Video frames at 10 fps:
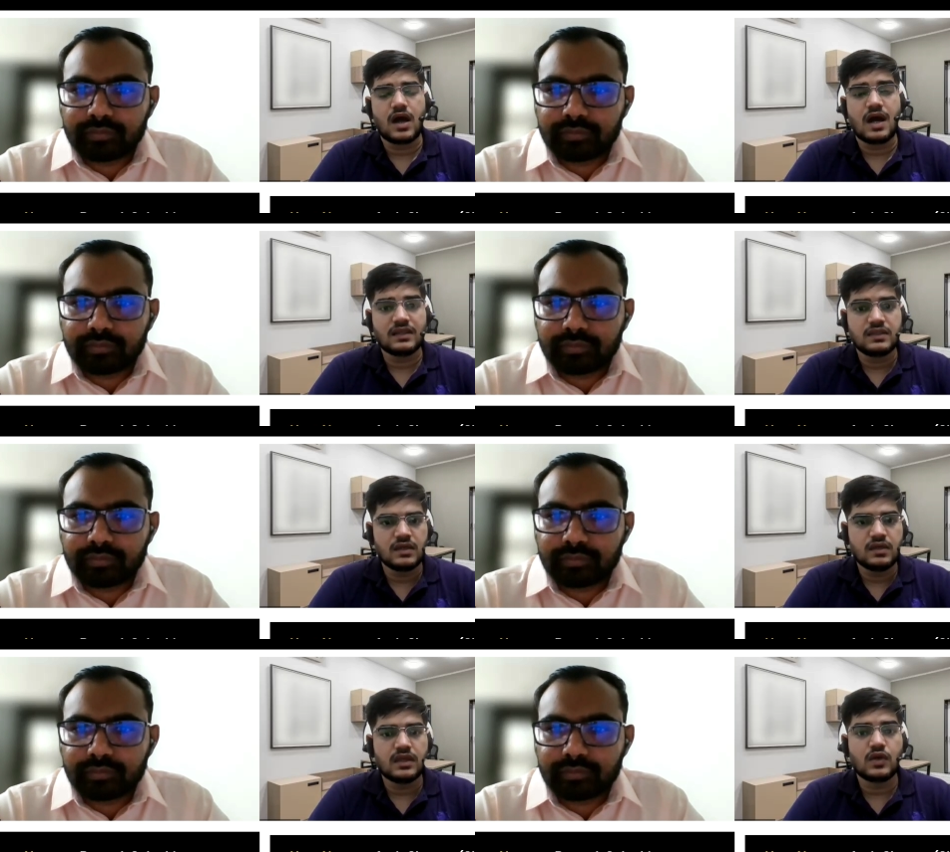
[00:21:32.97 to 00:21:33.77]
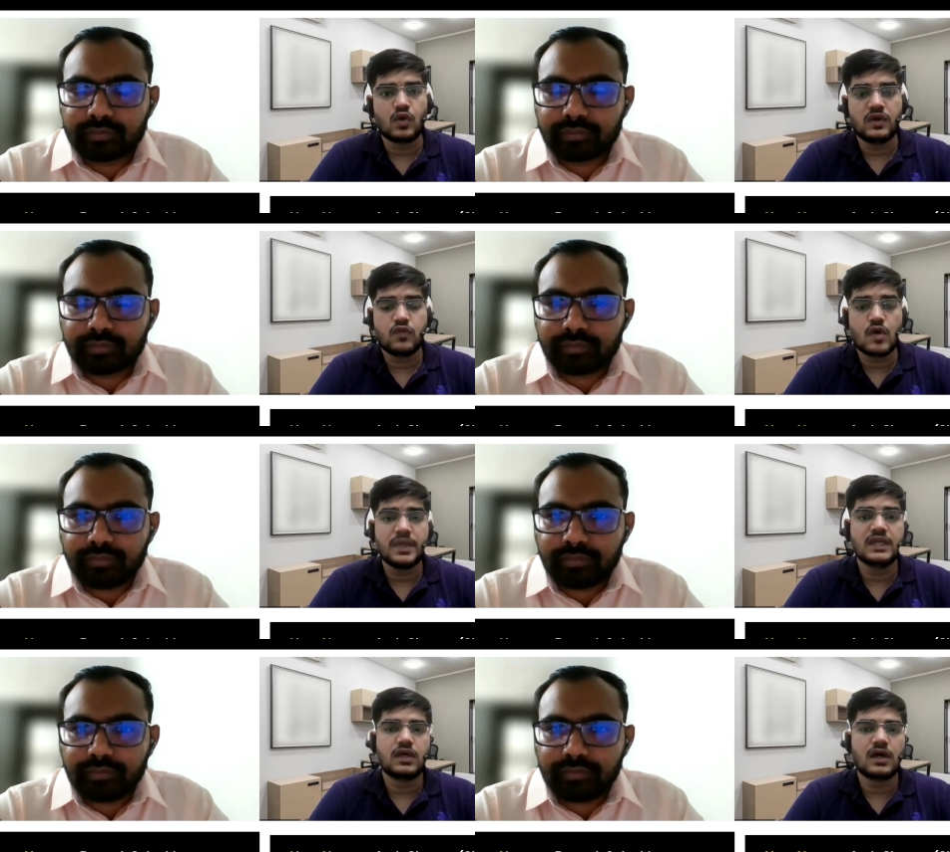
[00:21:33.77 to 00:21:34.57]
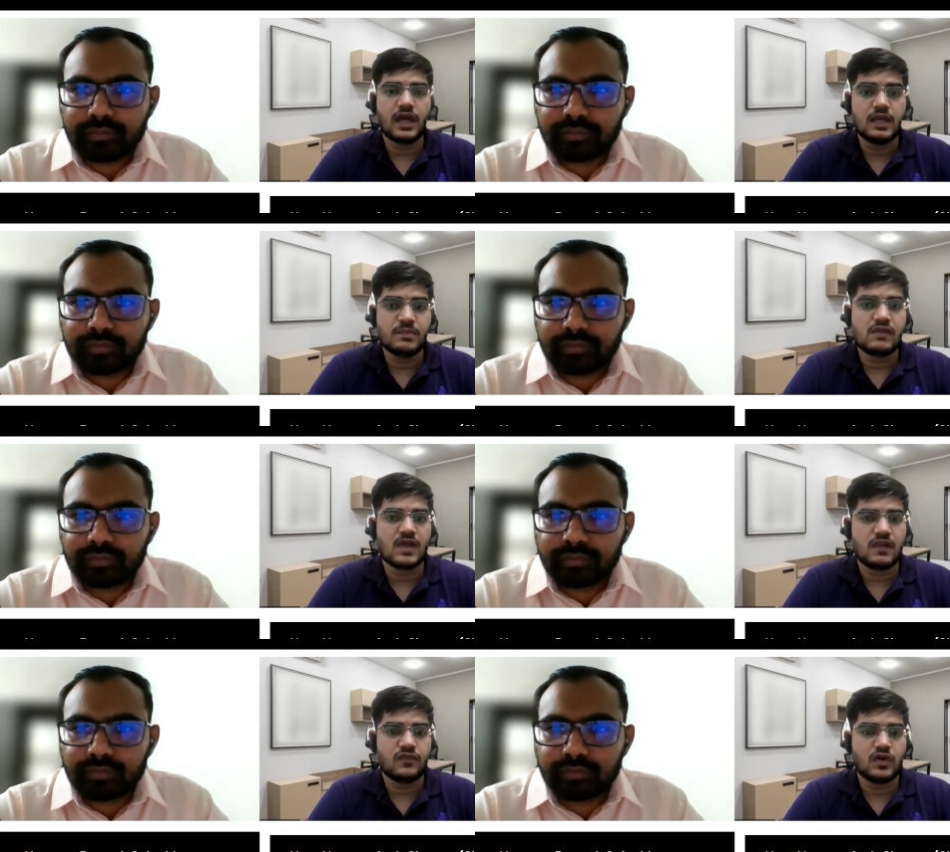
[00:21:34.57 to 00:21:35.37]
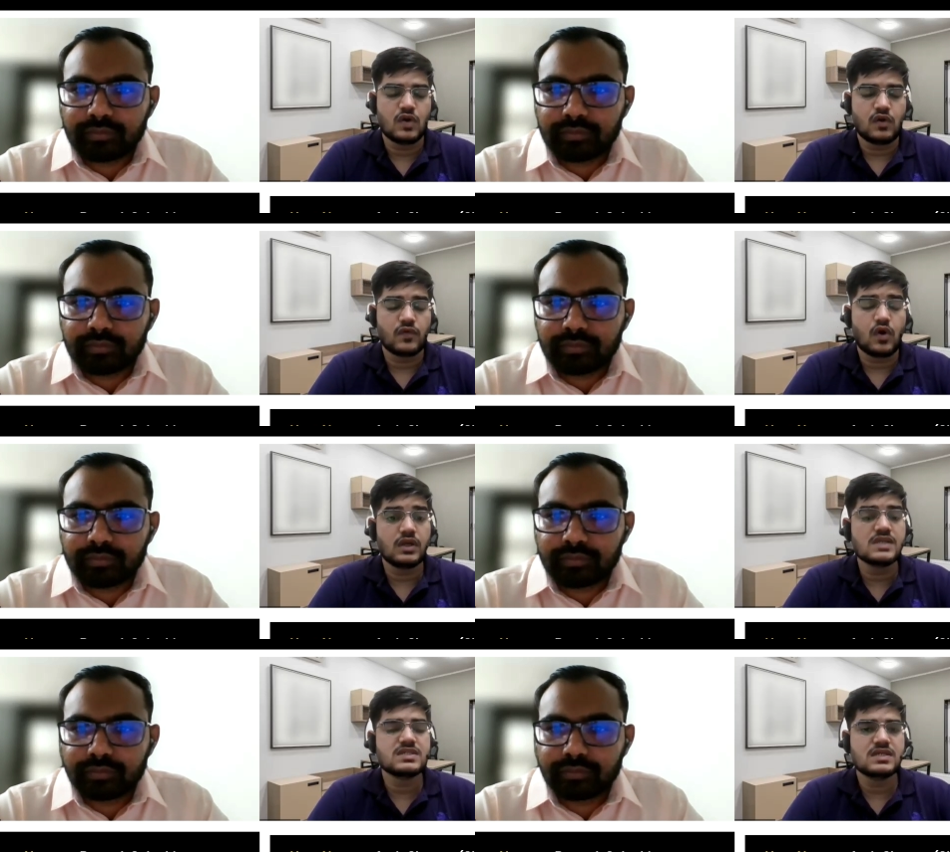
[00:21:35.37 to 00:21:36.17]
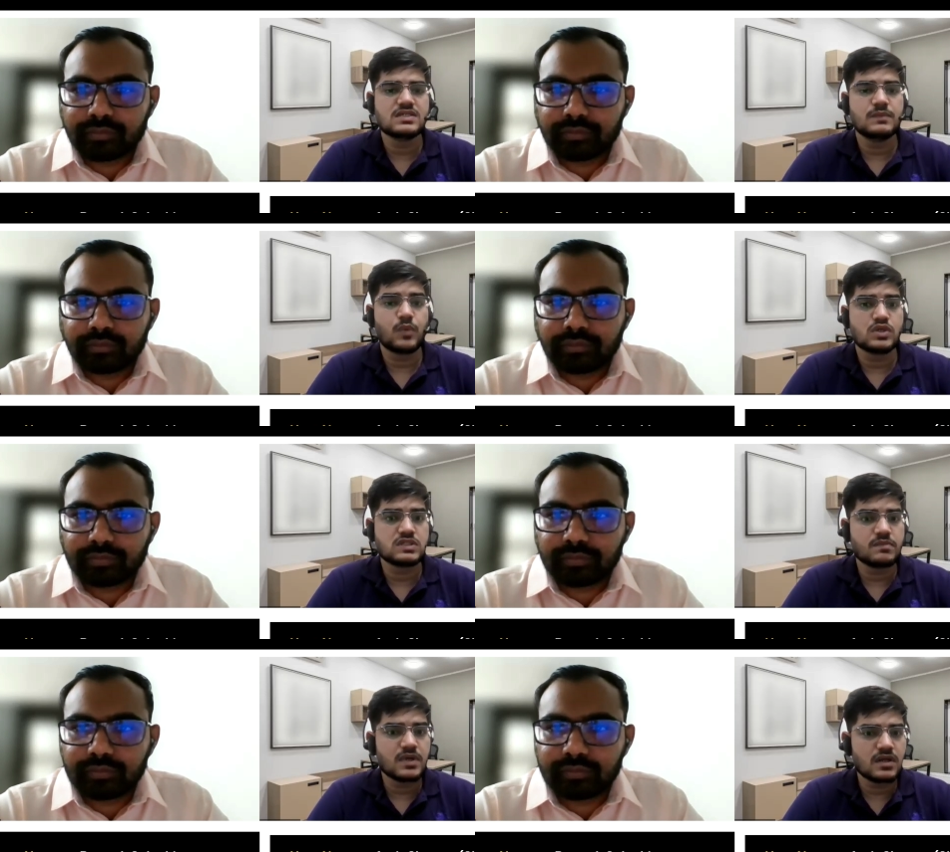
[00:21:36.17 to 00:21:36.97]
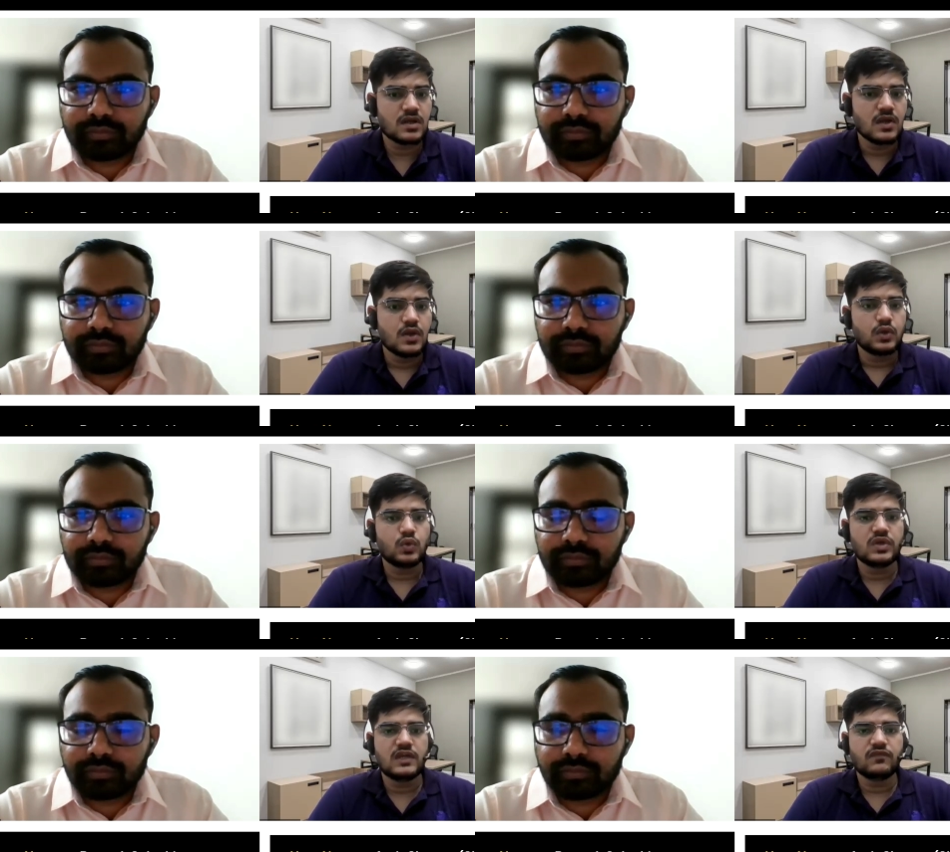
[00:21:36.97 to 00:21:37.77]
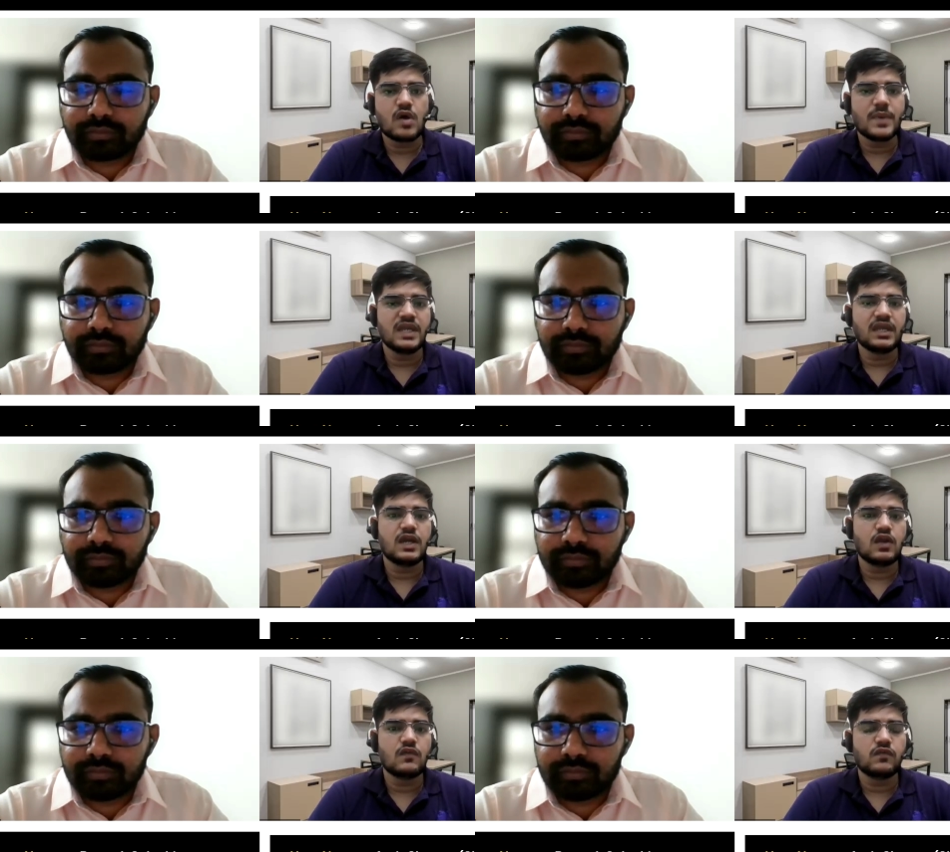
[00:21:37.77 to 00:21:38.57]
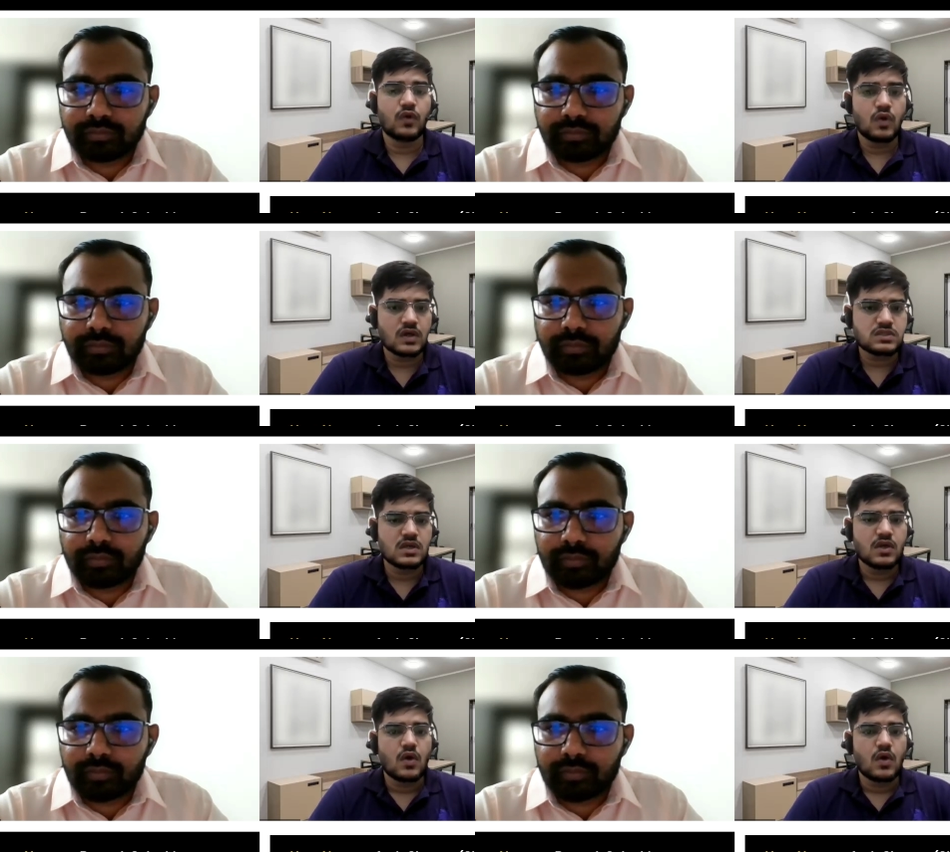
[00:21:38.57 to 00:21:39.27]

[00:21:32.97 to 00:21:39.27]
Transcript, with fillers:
Speaker 1: uh, are there in reforming the animal welfare law, or is is it possible to reform any kind of laws,